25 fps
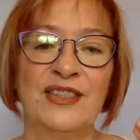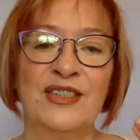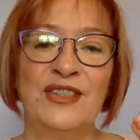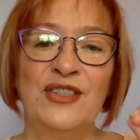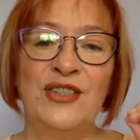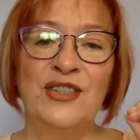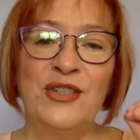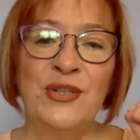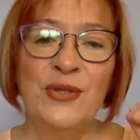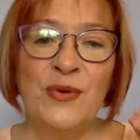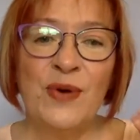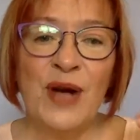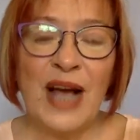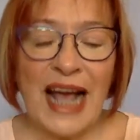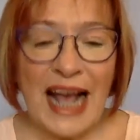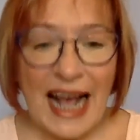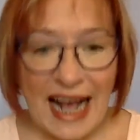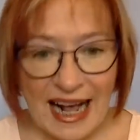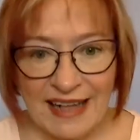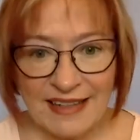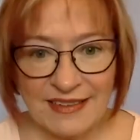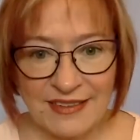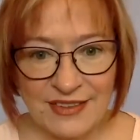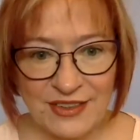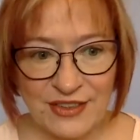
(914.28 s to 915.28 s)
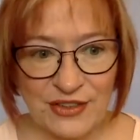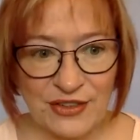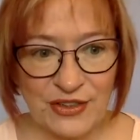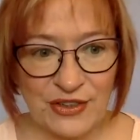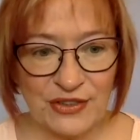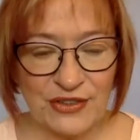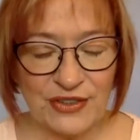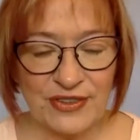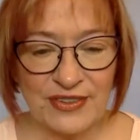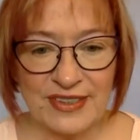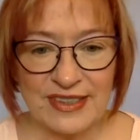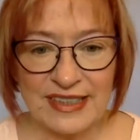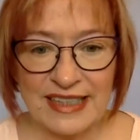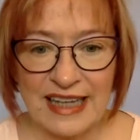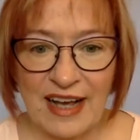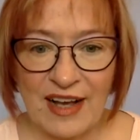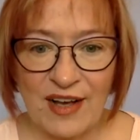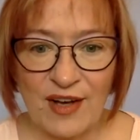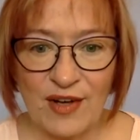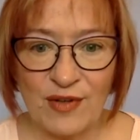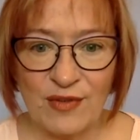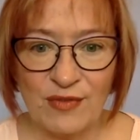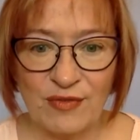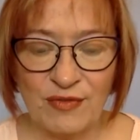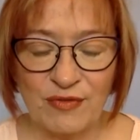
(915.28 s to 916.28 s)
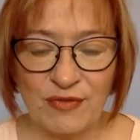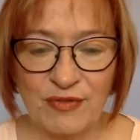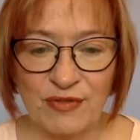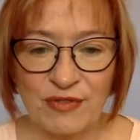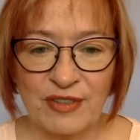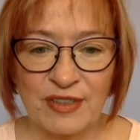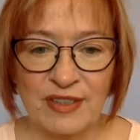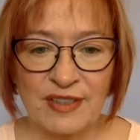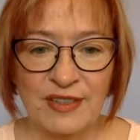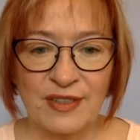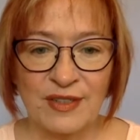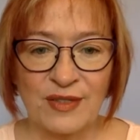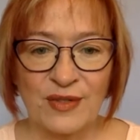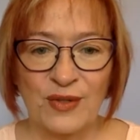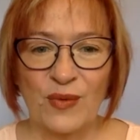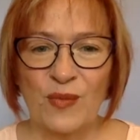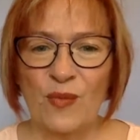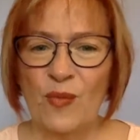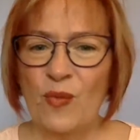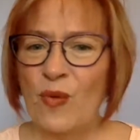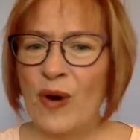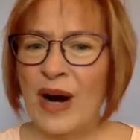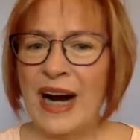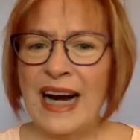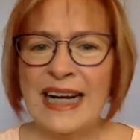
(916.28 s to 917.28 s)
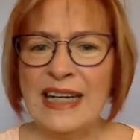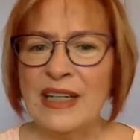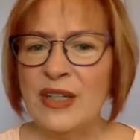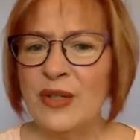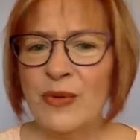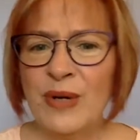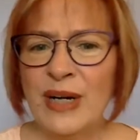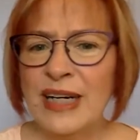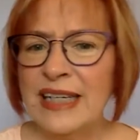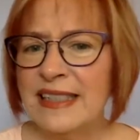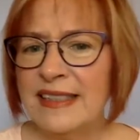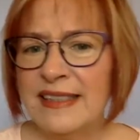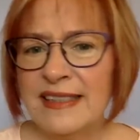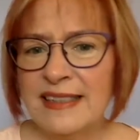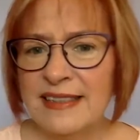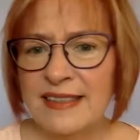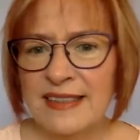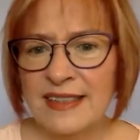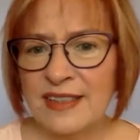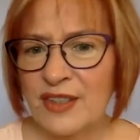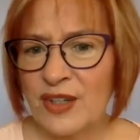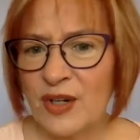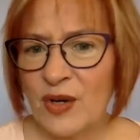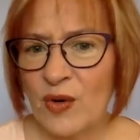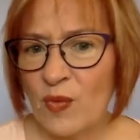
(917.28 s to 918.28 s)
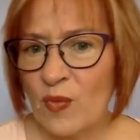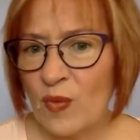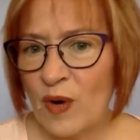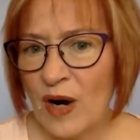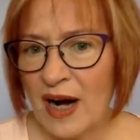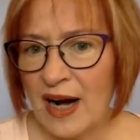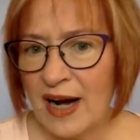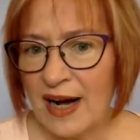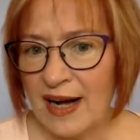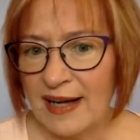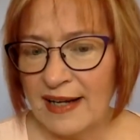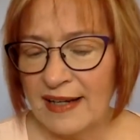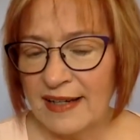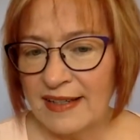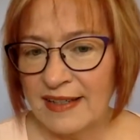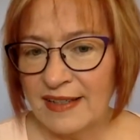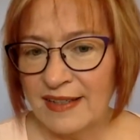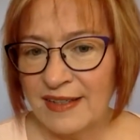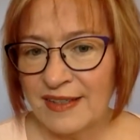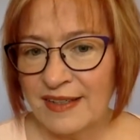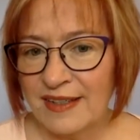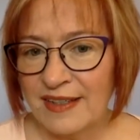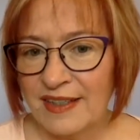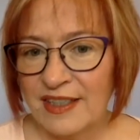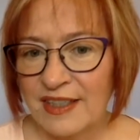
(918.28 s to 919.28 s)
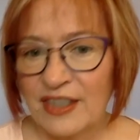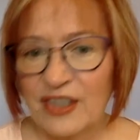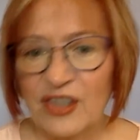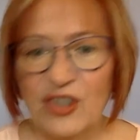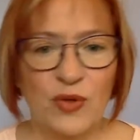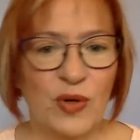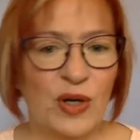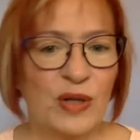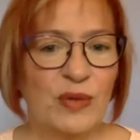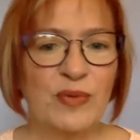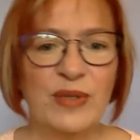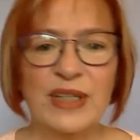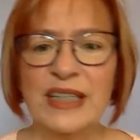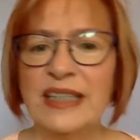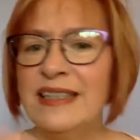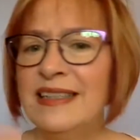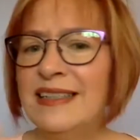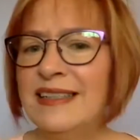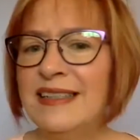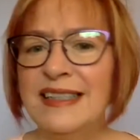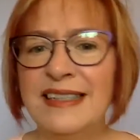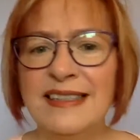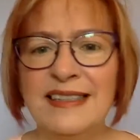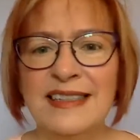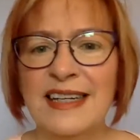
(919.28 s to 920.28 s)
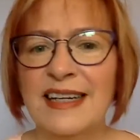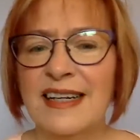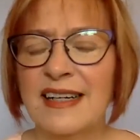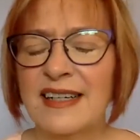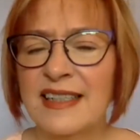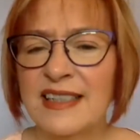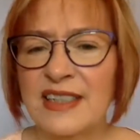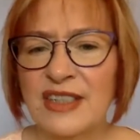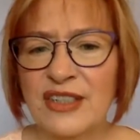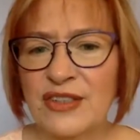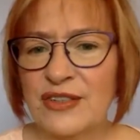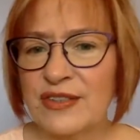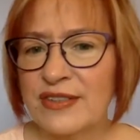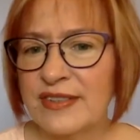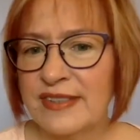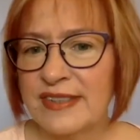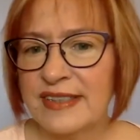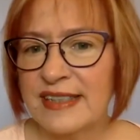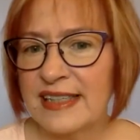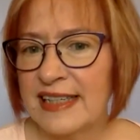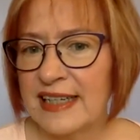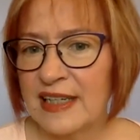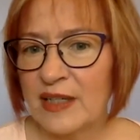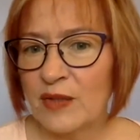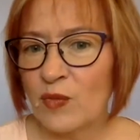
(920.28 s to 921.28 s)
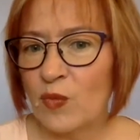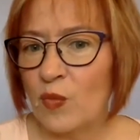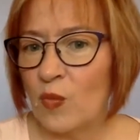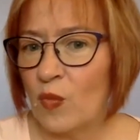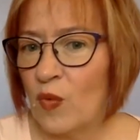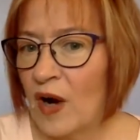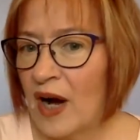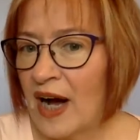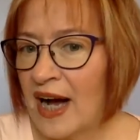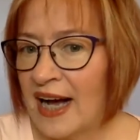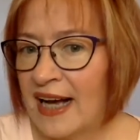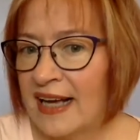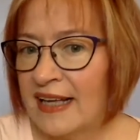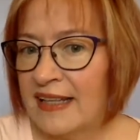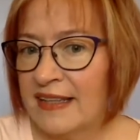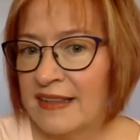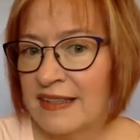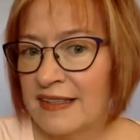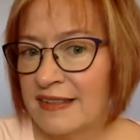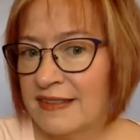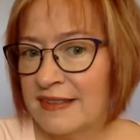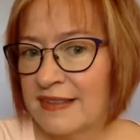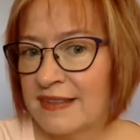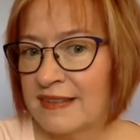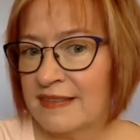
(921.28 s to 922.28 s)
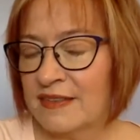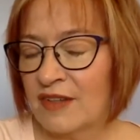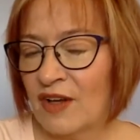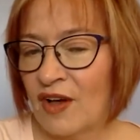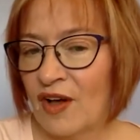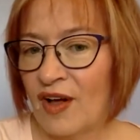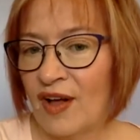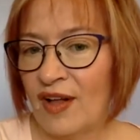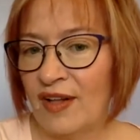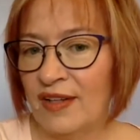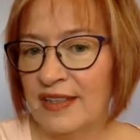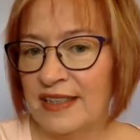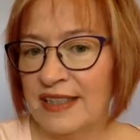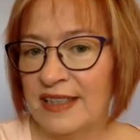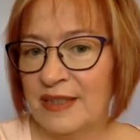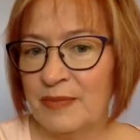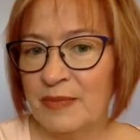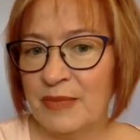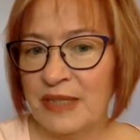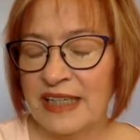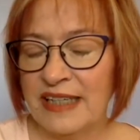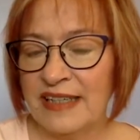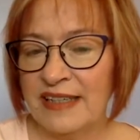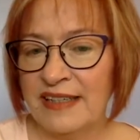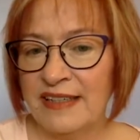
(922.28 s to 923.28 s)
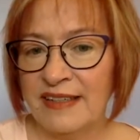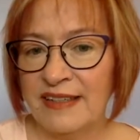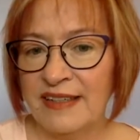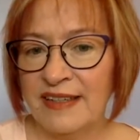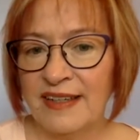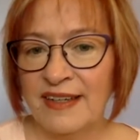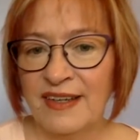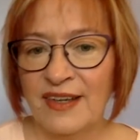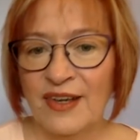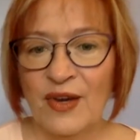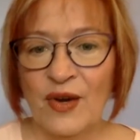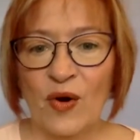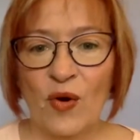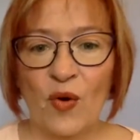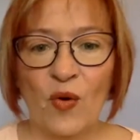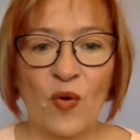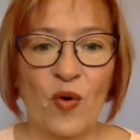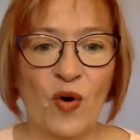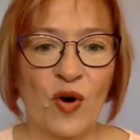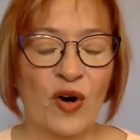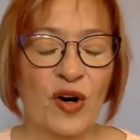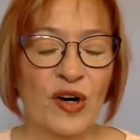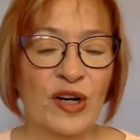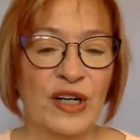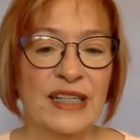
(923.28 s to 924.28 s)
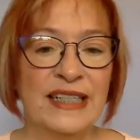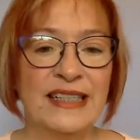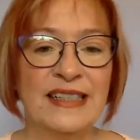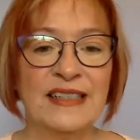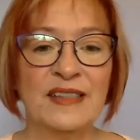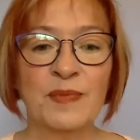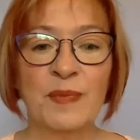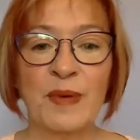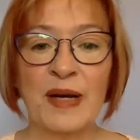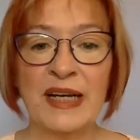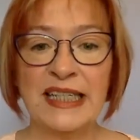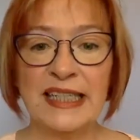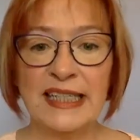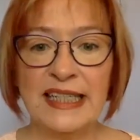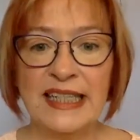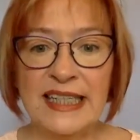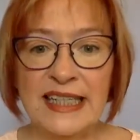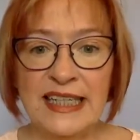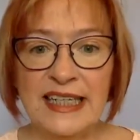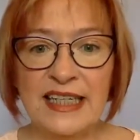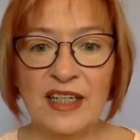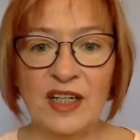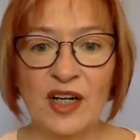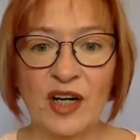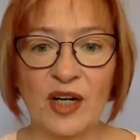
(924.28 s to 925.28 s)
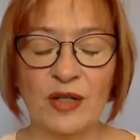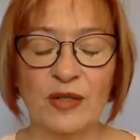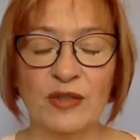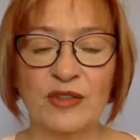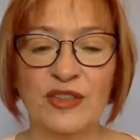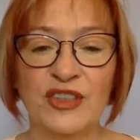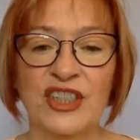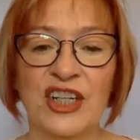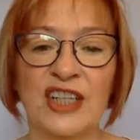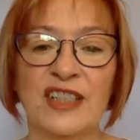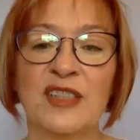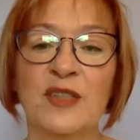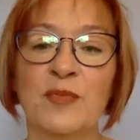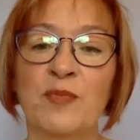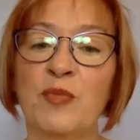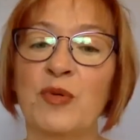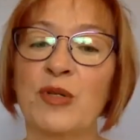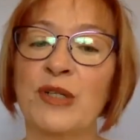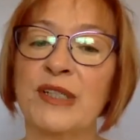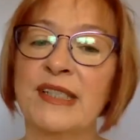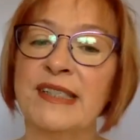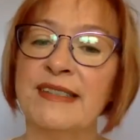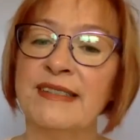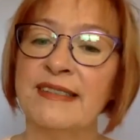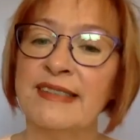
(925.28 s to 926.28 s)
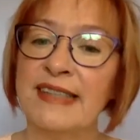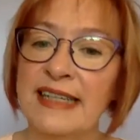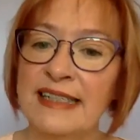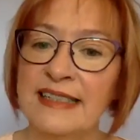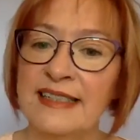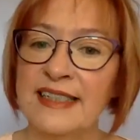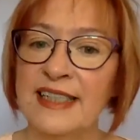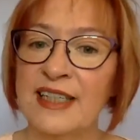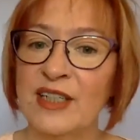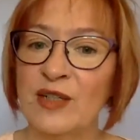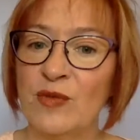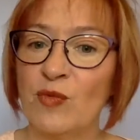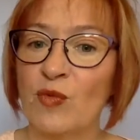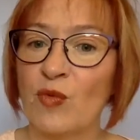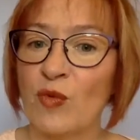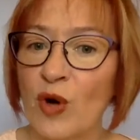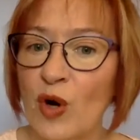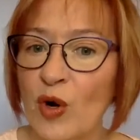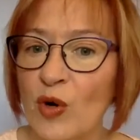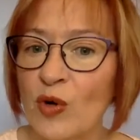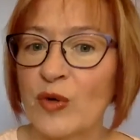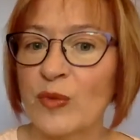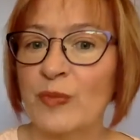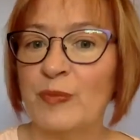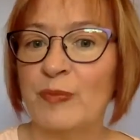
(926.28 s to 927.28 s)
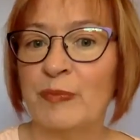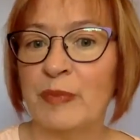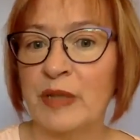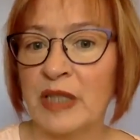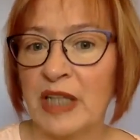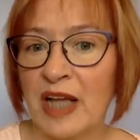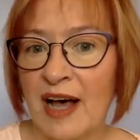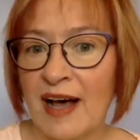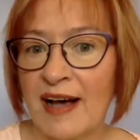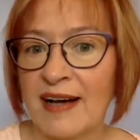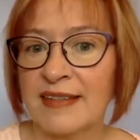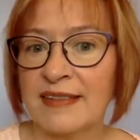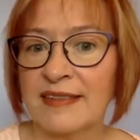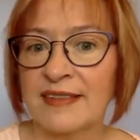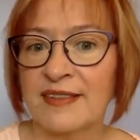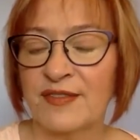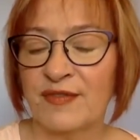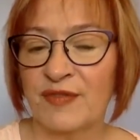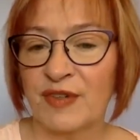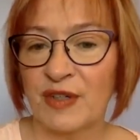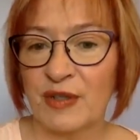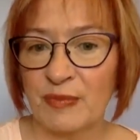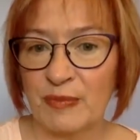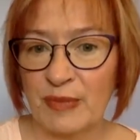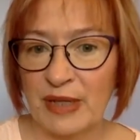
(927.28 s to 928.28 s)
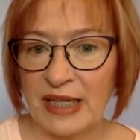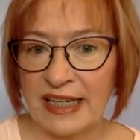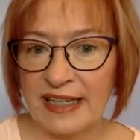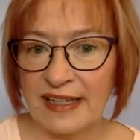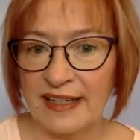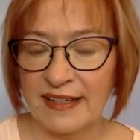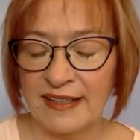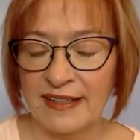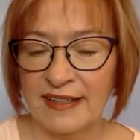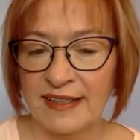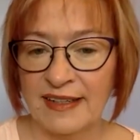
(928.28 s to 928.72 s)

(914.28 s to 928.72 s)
to ask yourself, why do I need to know why? Do I really need to understand why this is calling me? Or is my ego just presenting roadblocks for me?